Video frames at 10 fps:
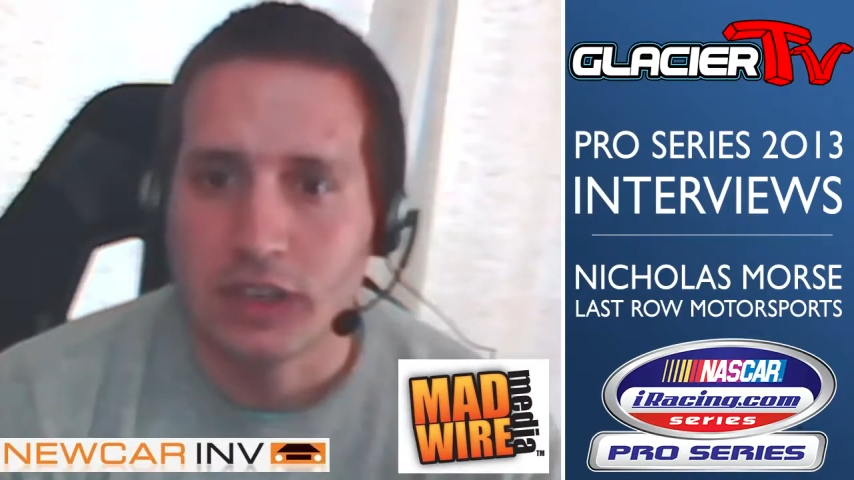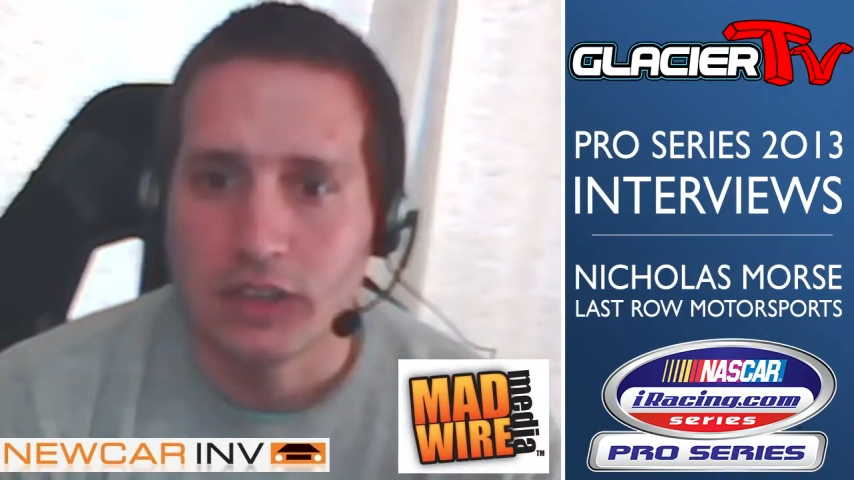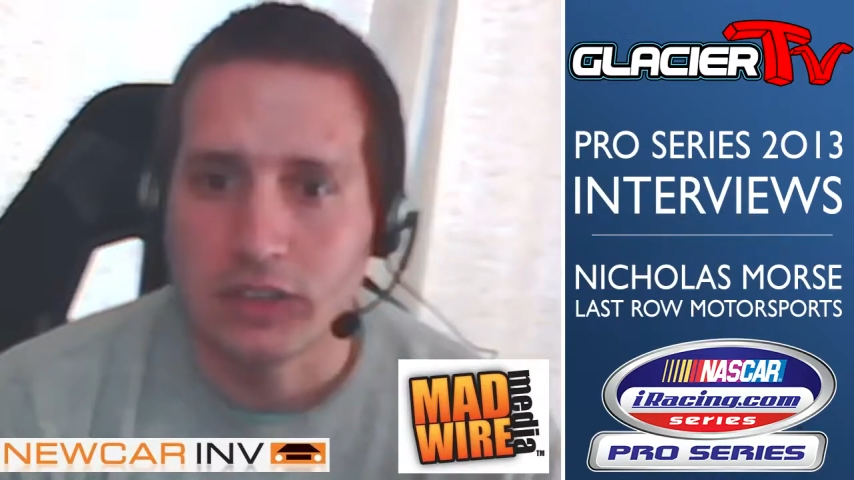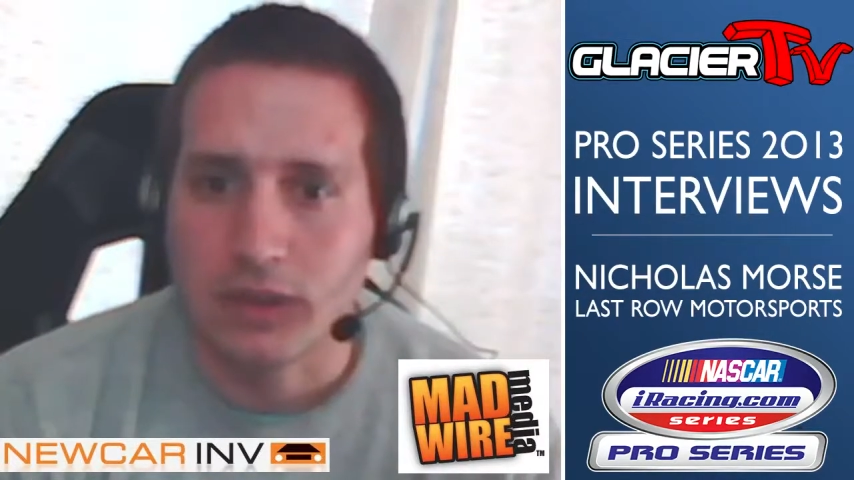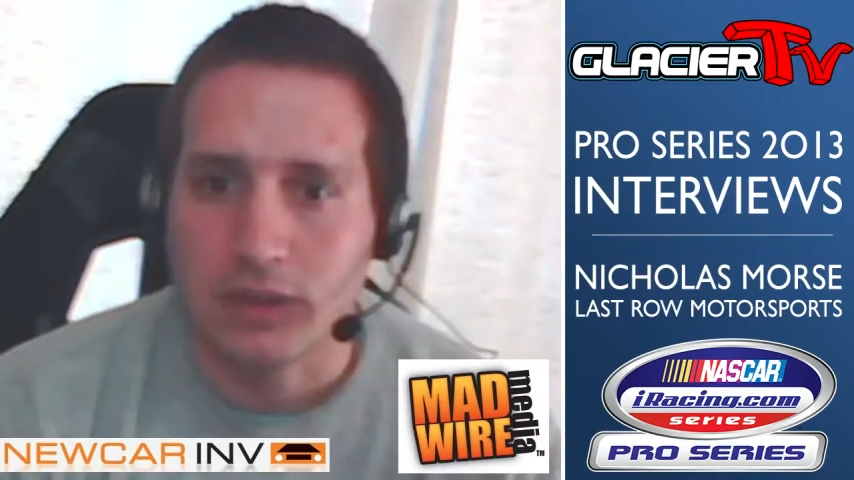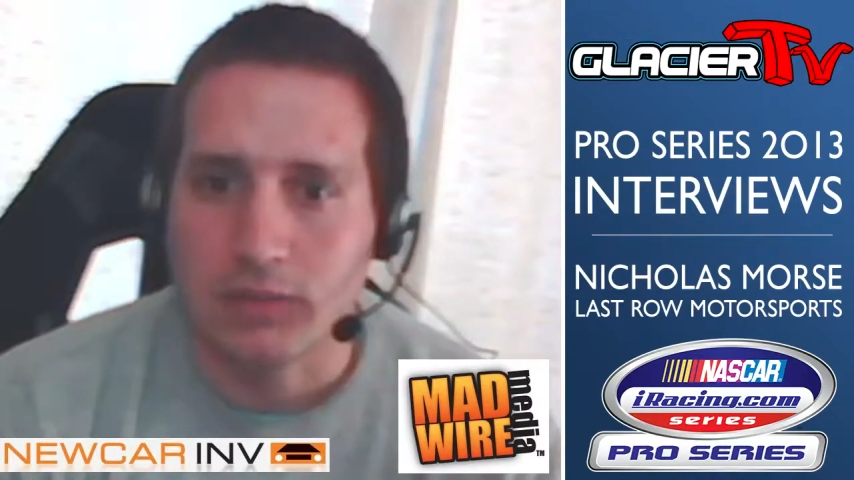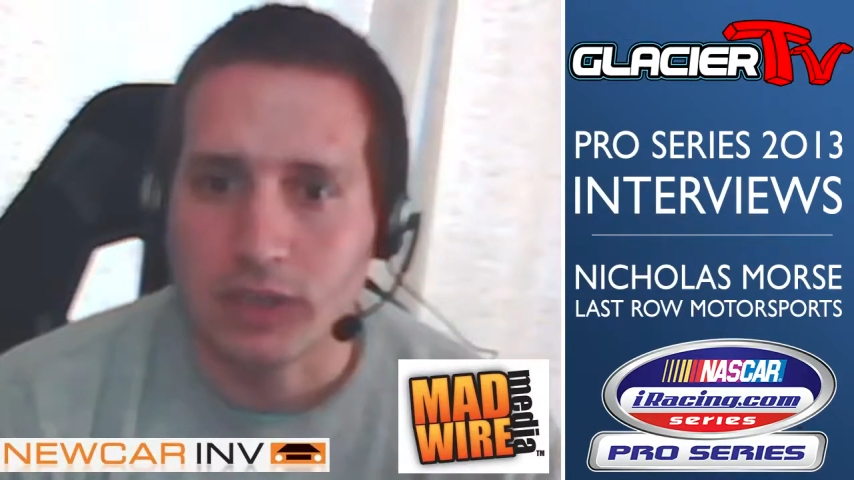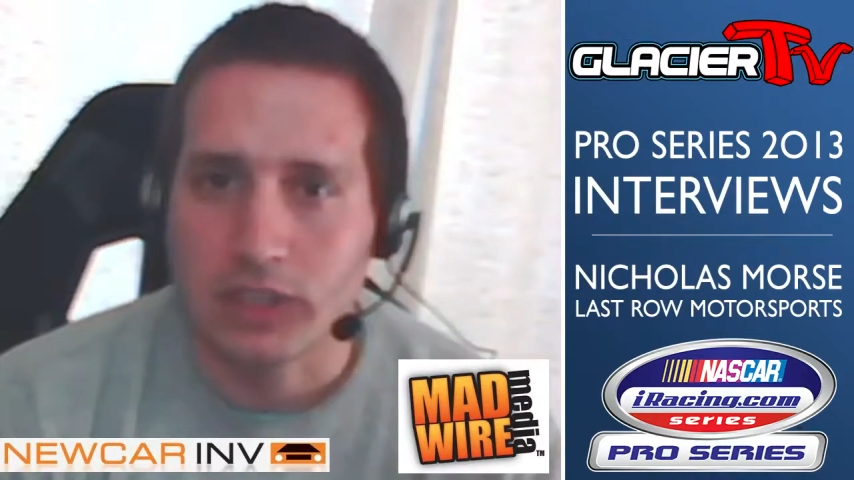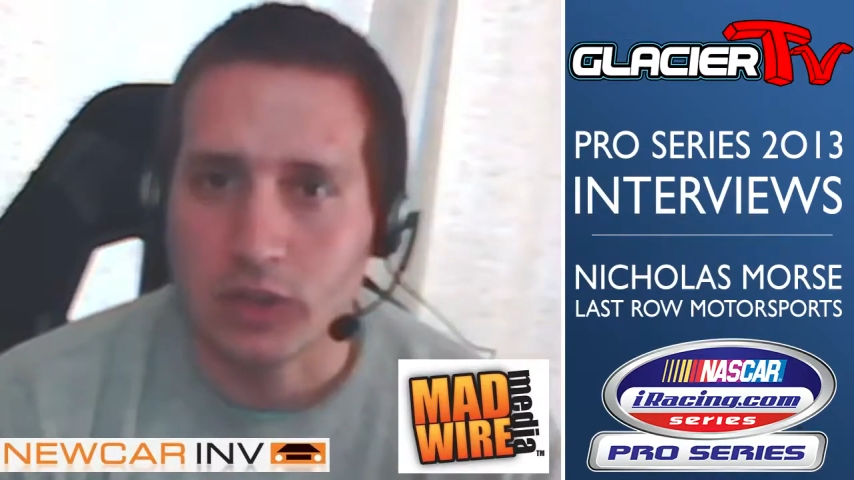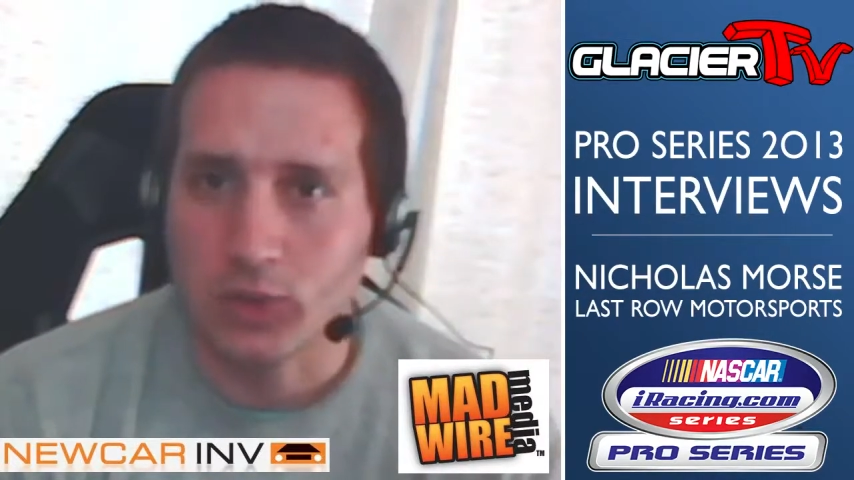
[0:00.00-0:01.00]
So my
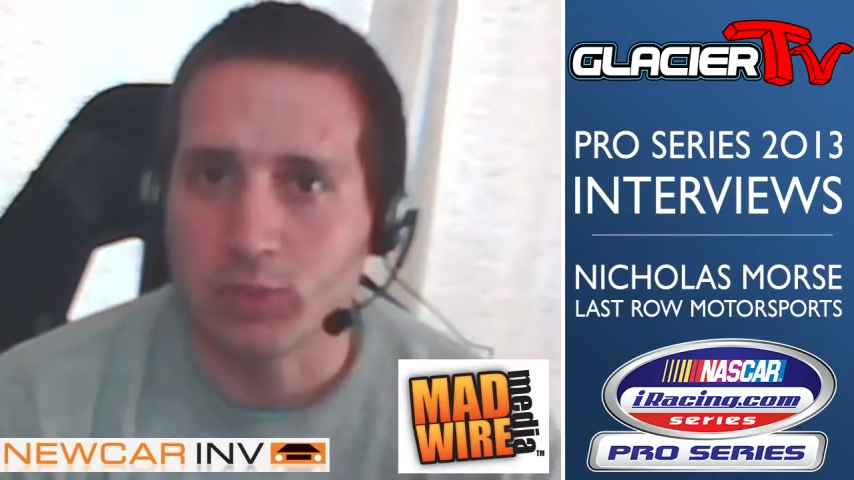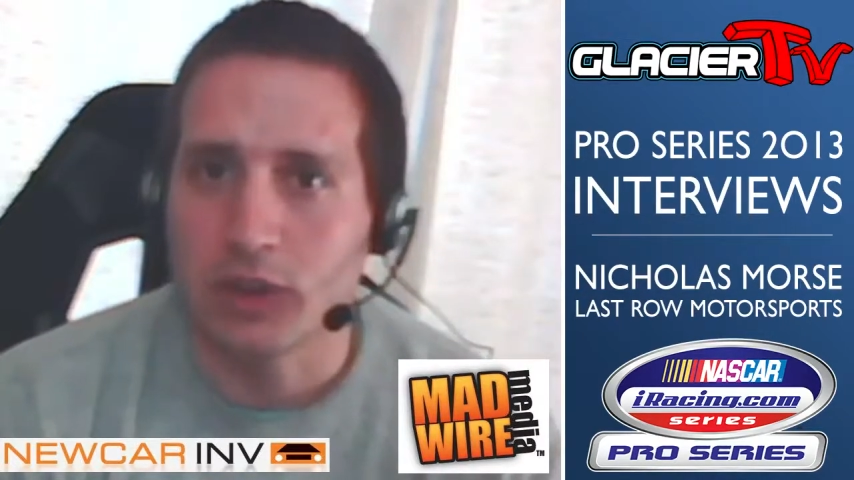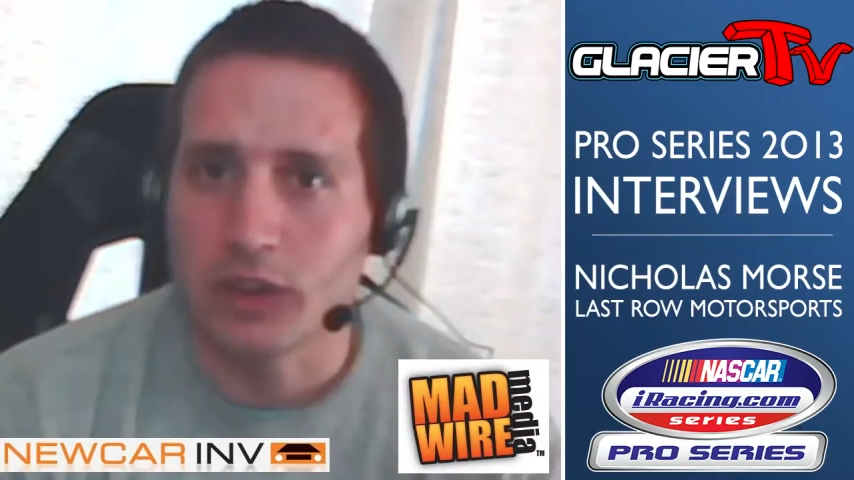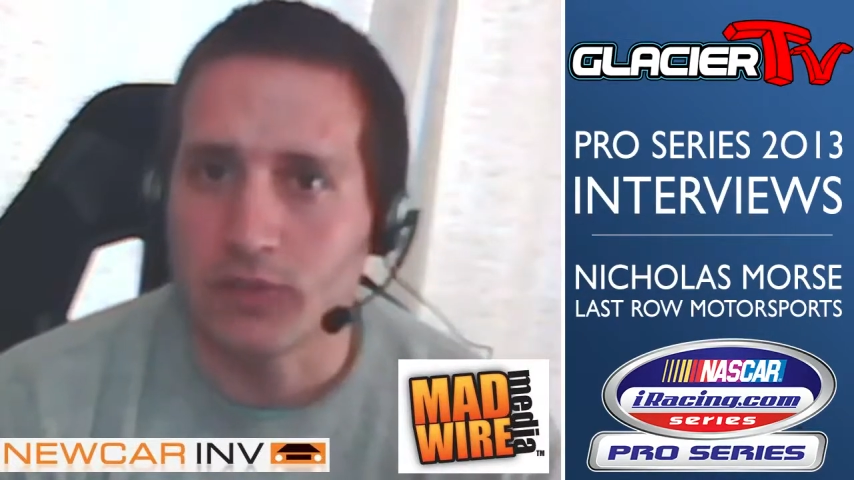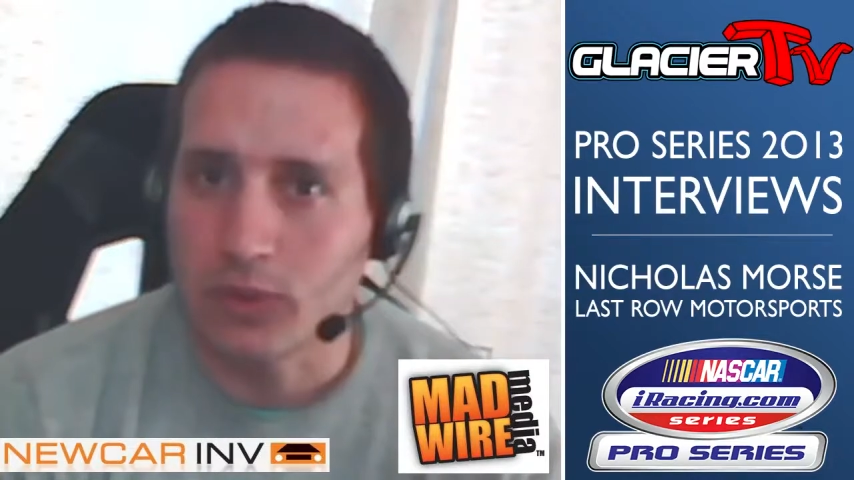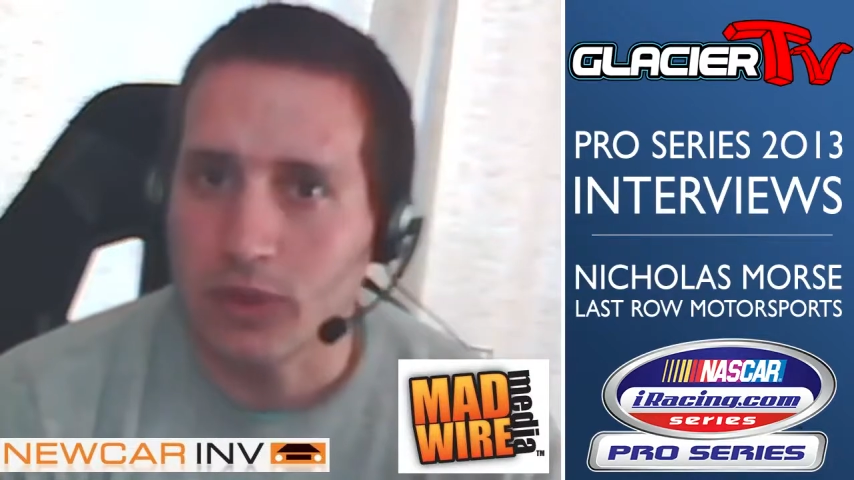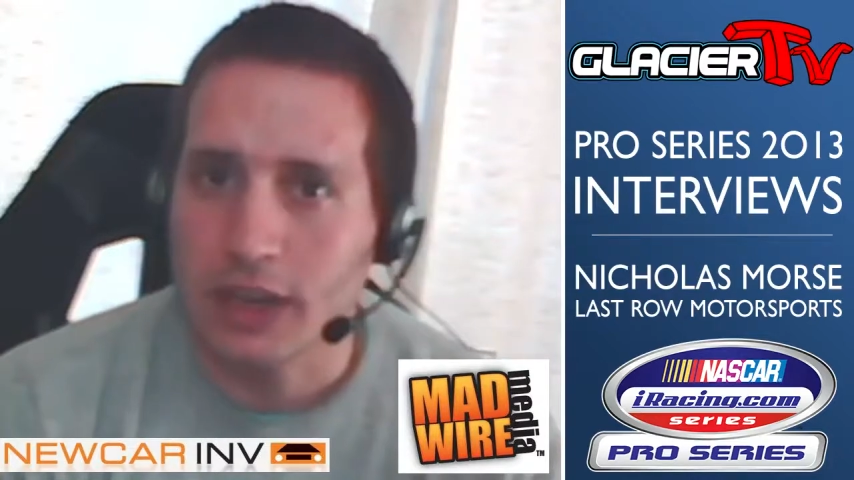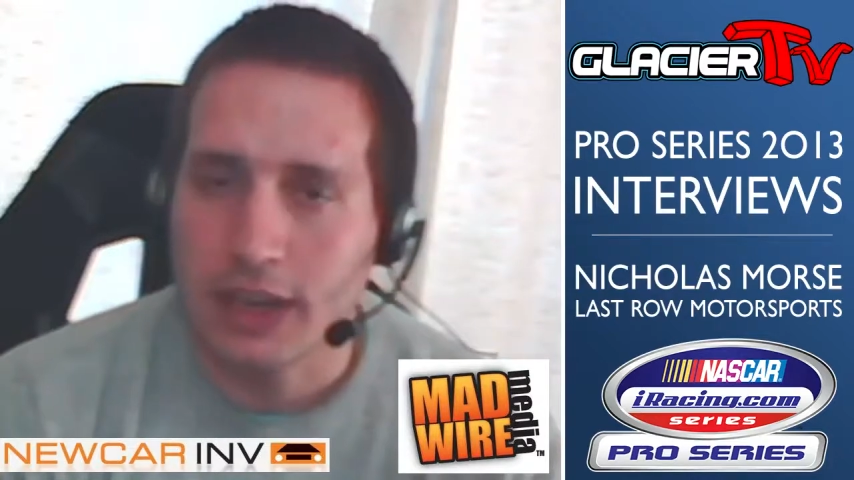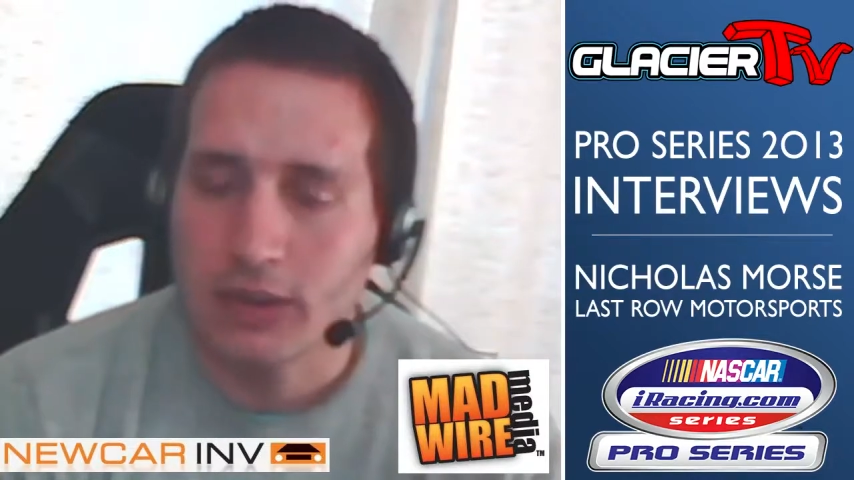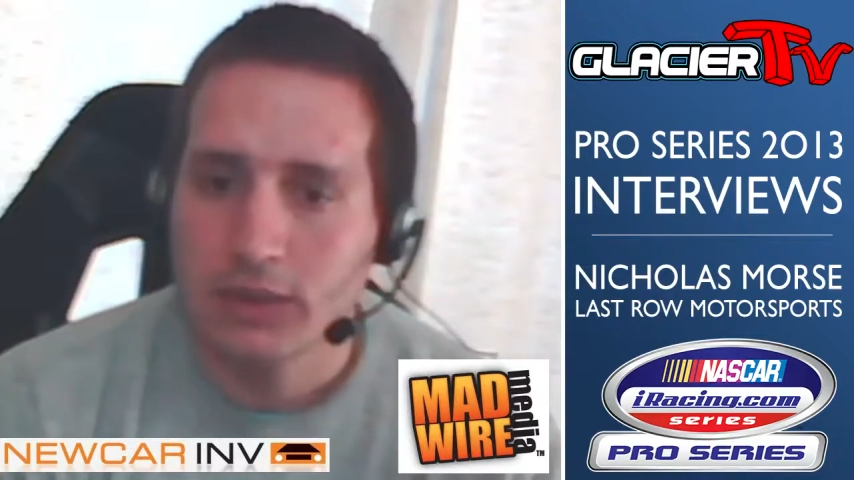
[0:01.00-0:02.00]
schedule is pretty full right
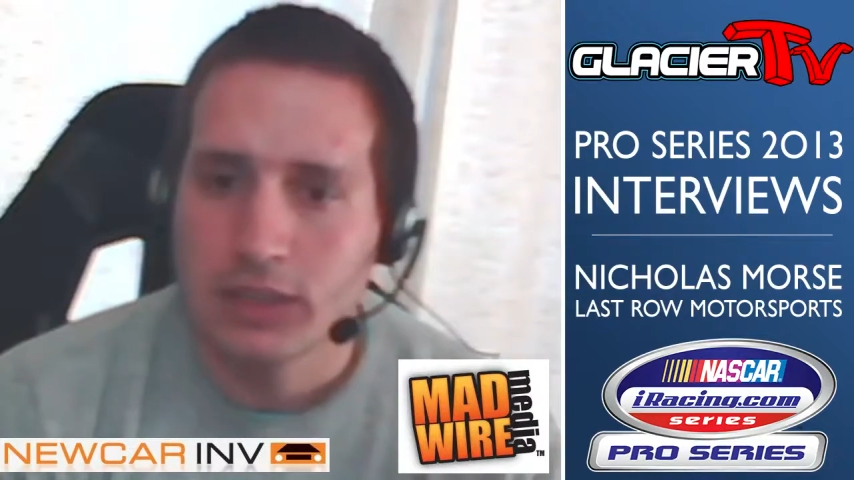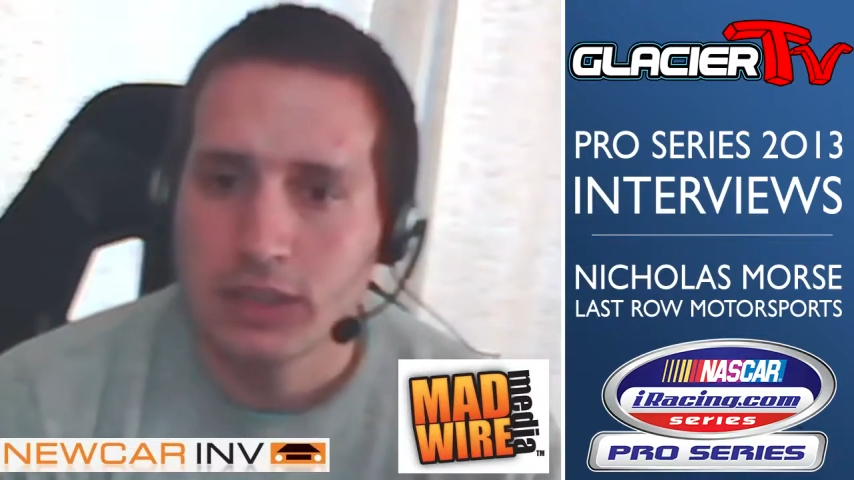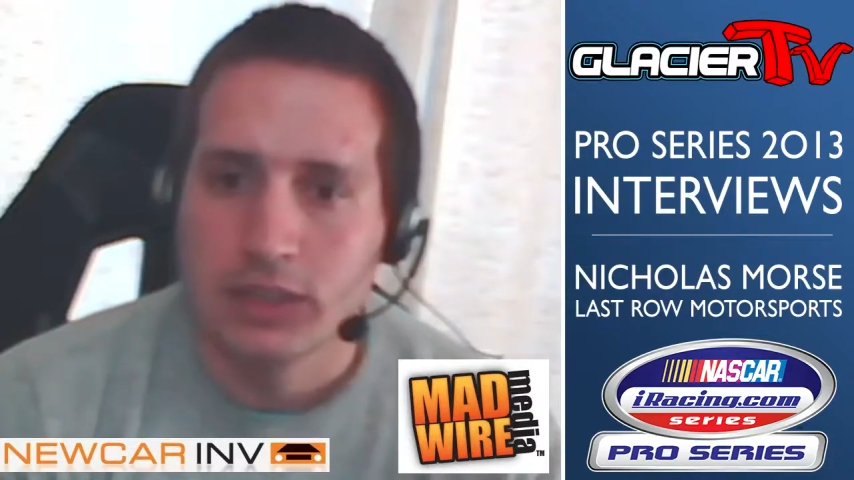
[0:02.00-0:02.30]
now,